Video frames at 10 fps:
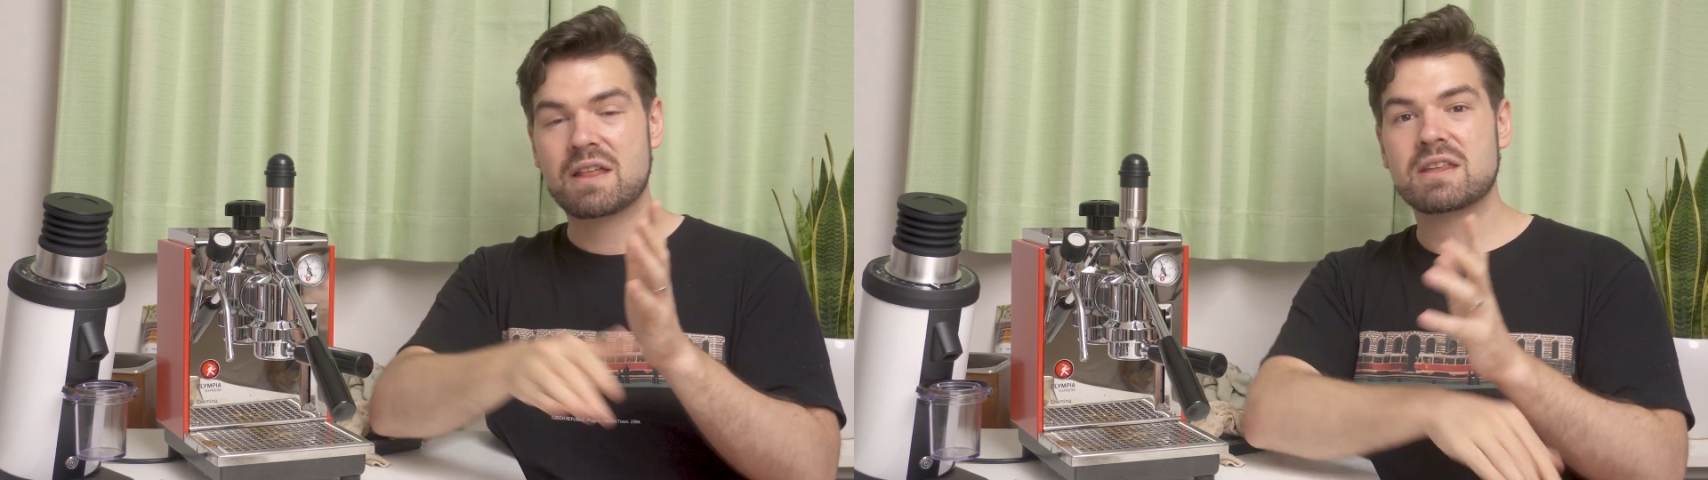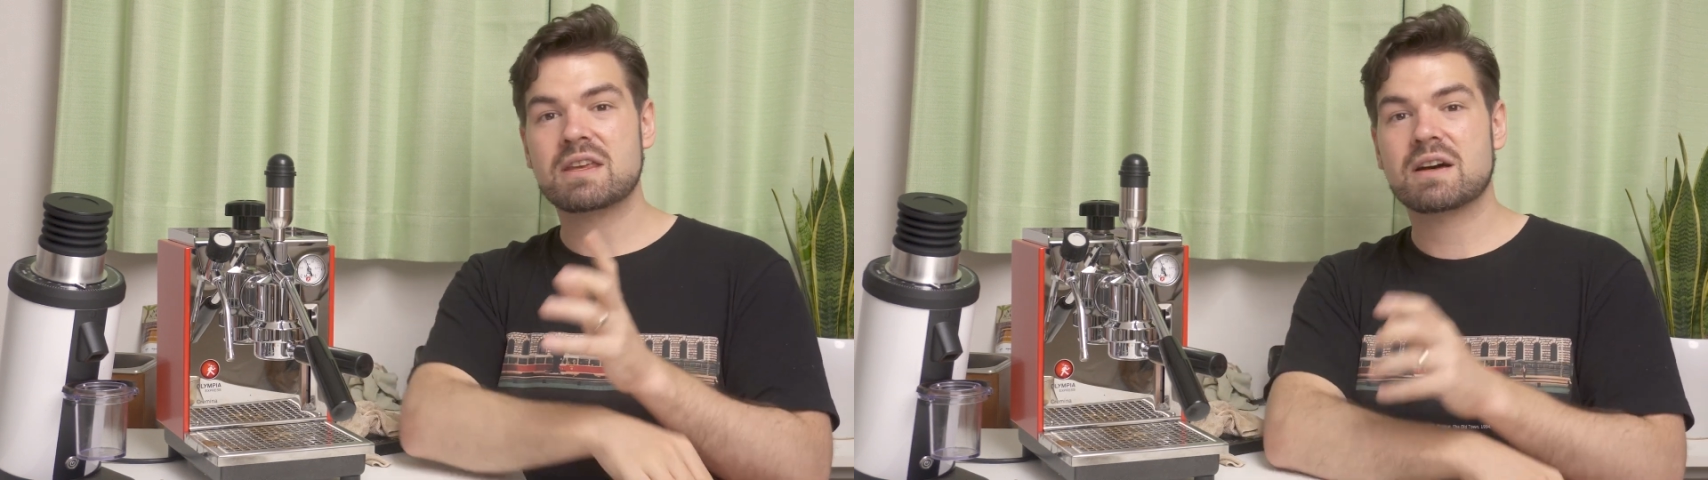
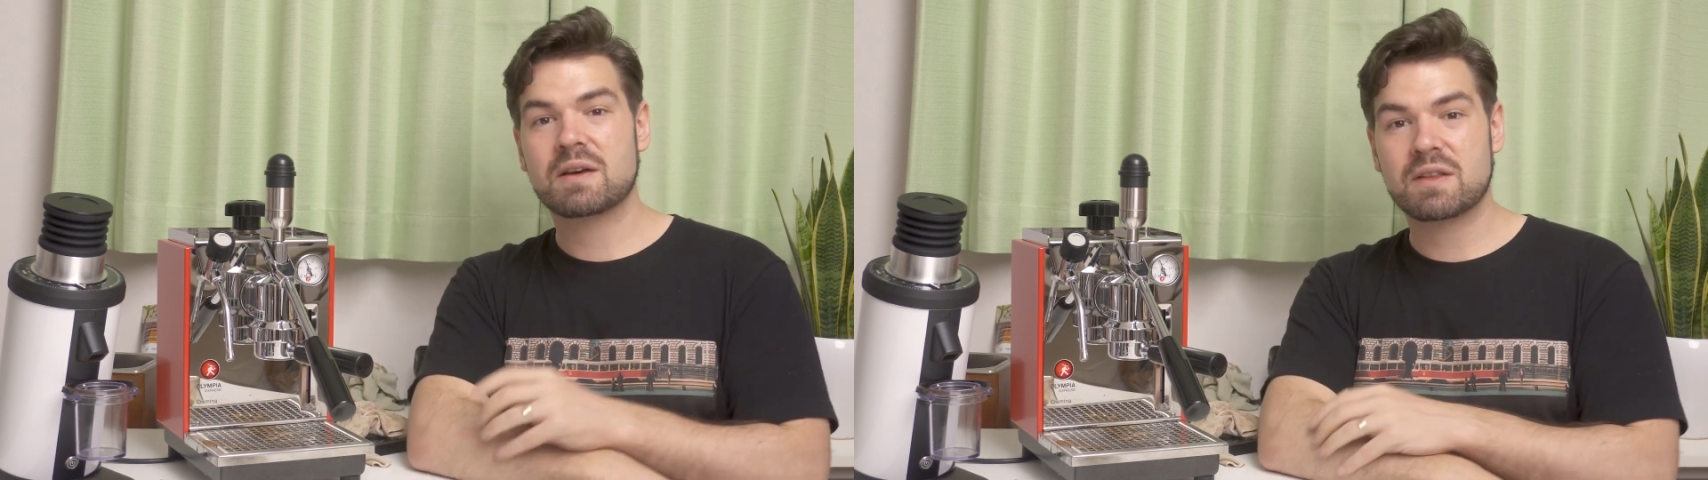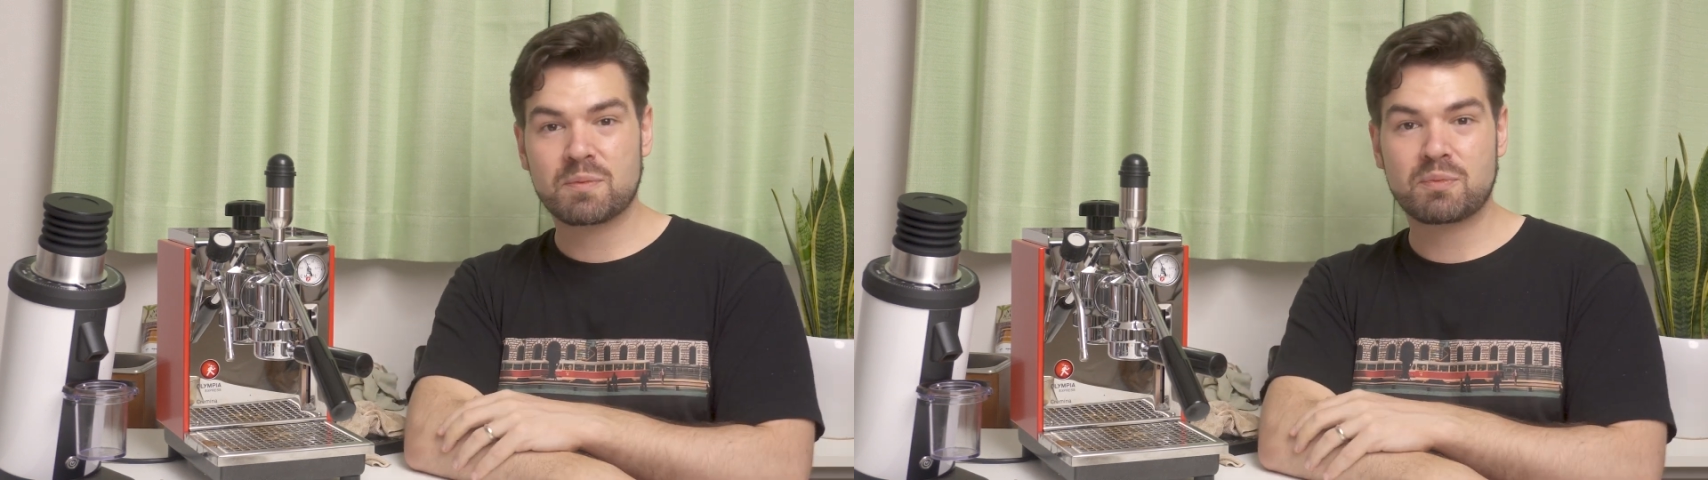
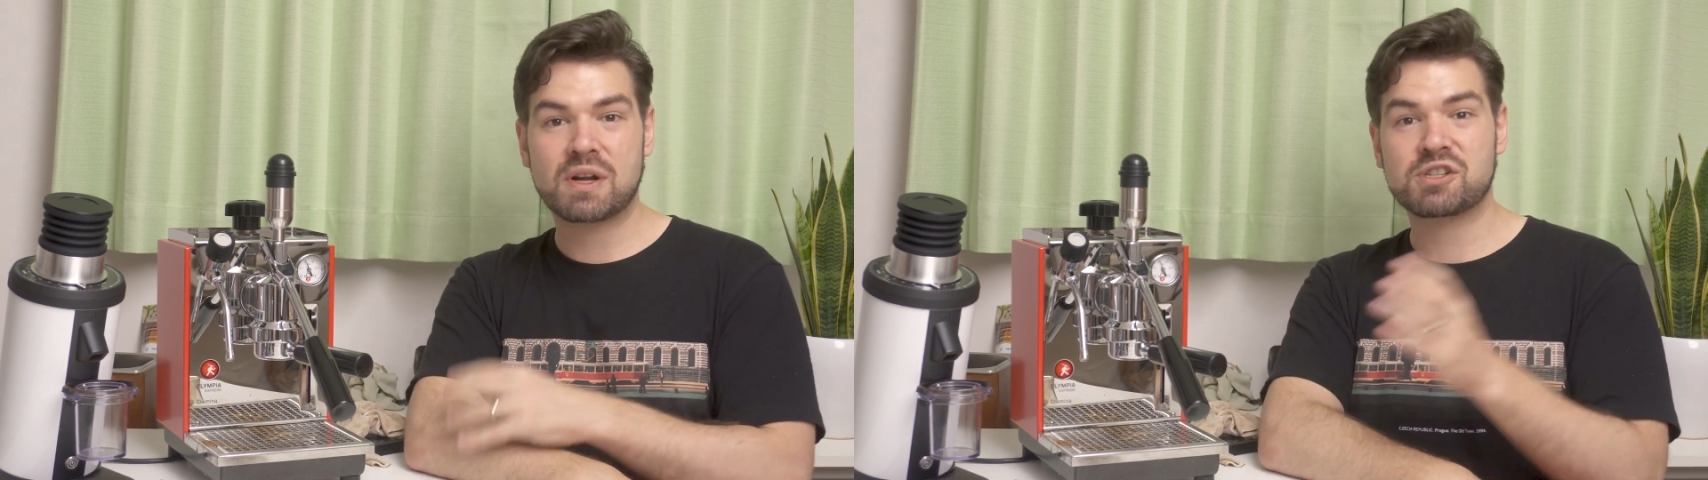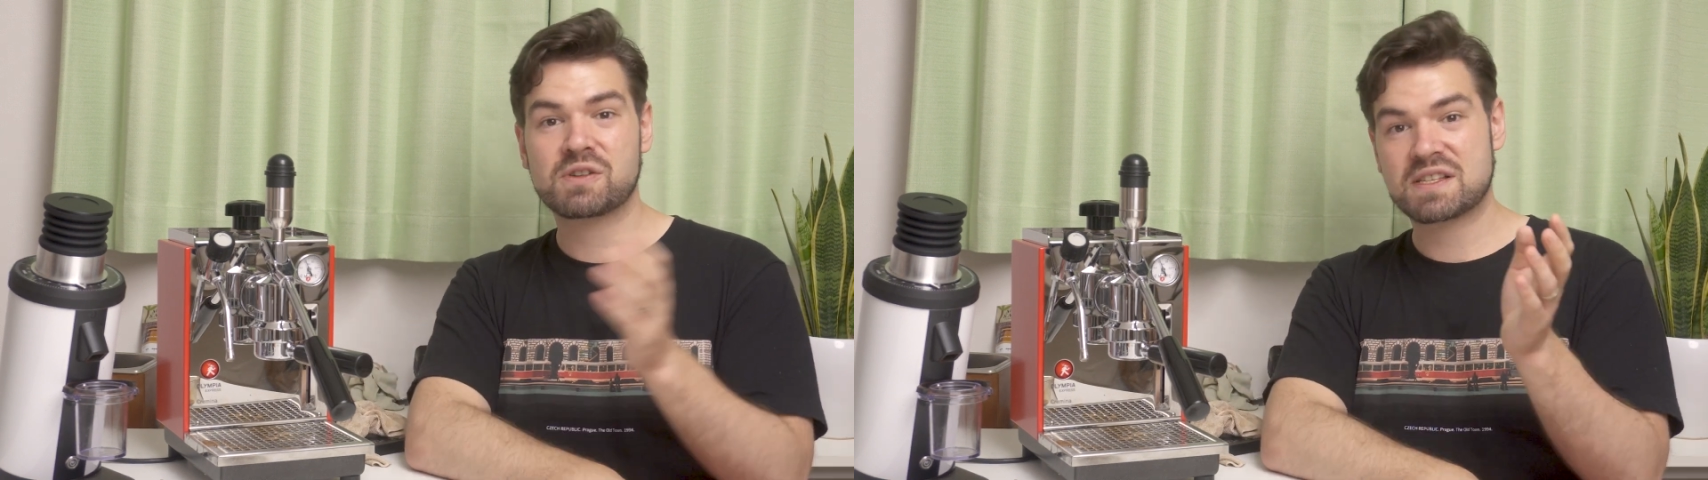the
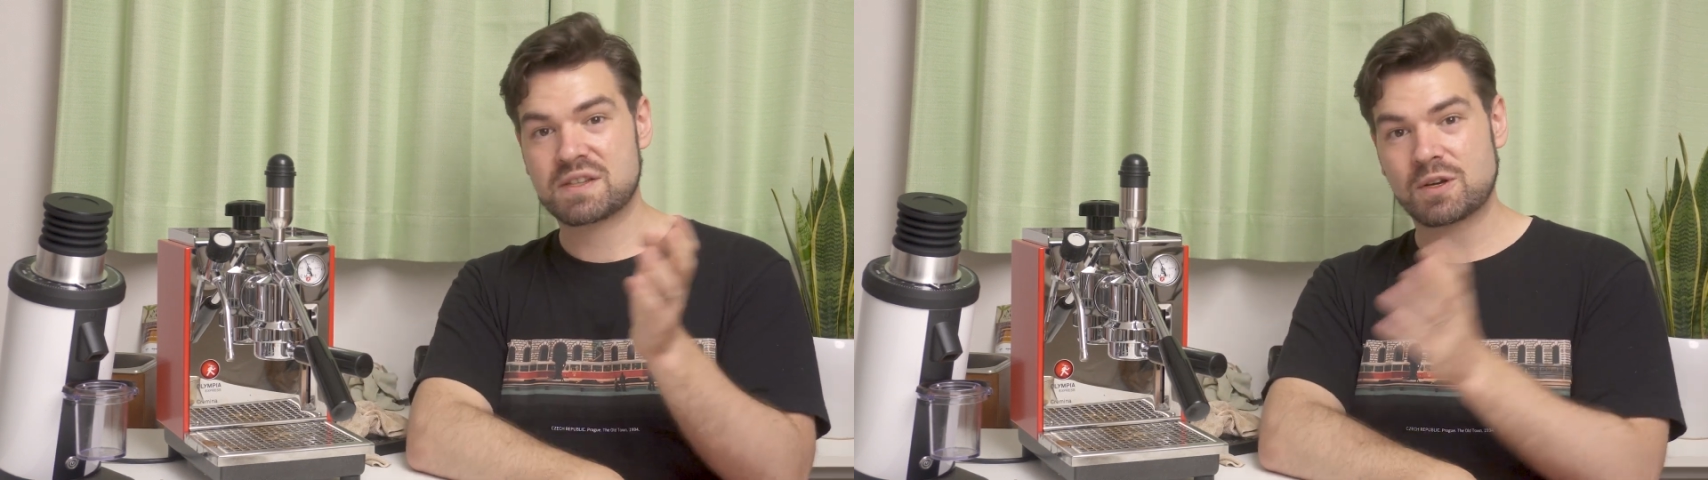pressure as it